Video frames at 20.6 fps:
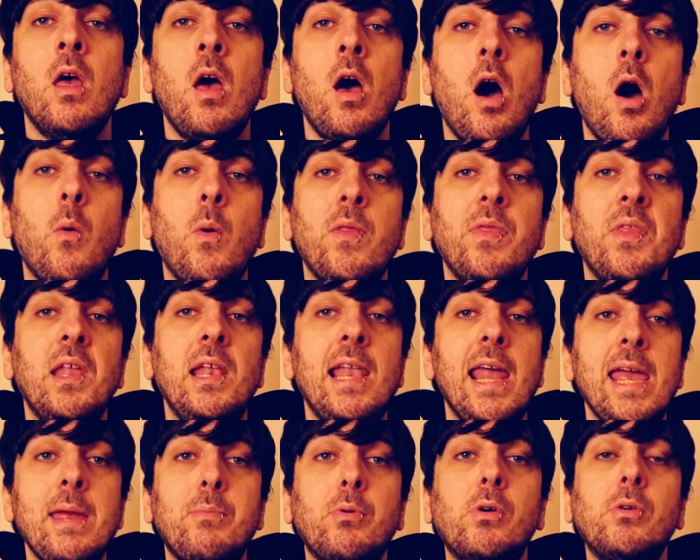are when the
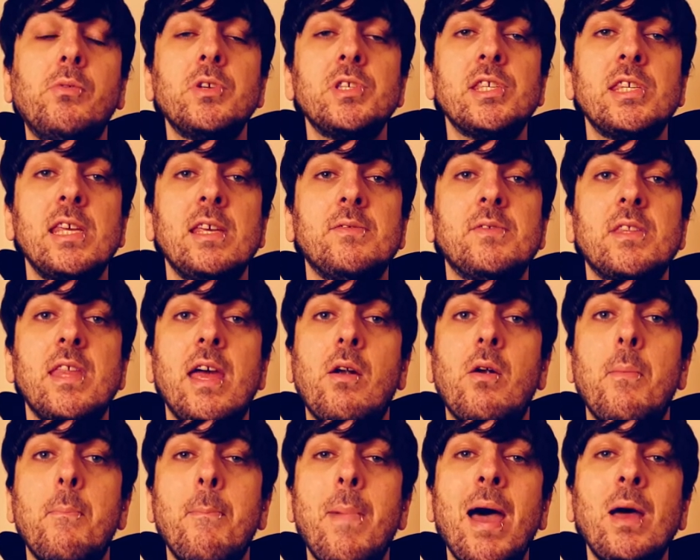labourer receives their
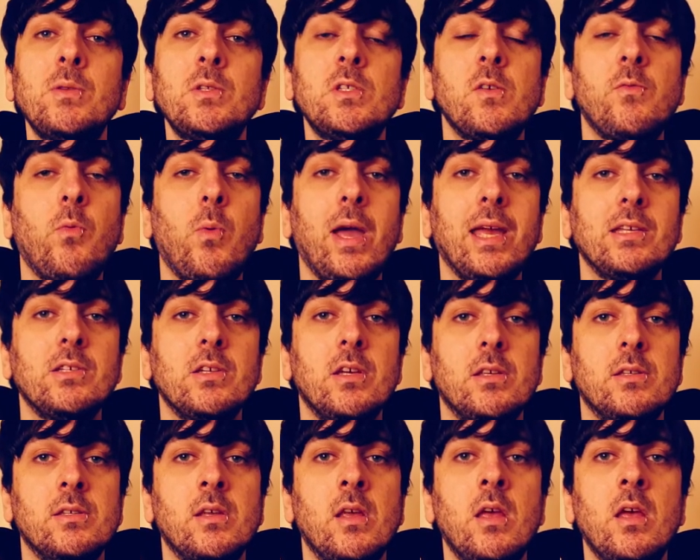amount of
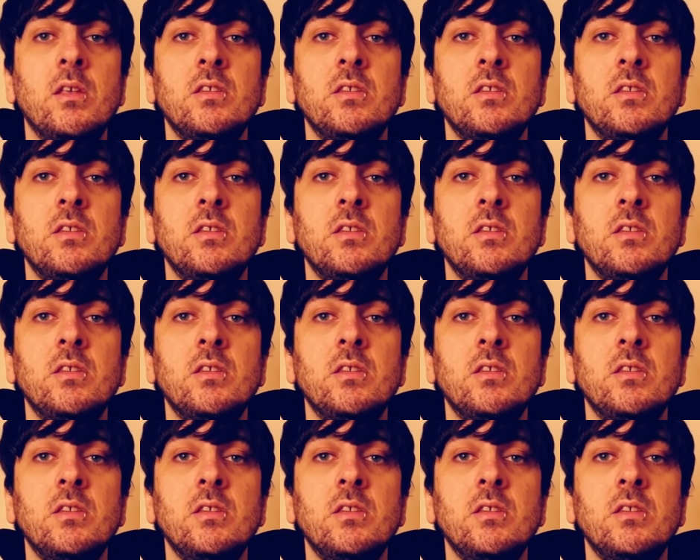wages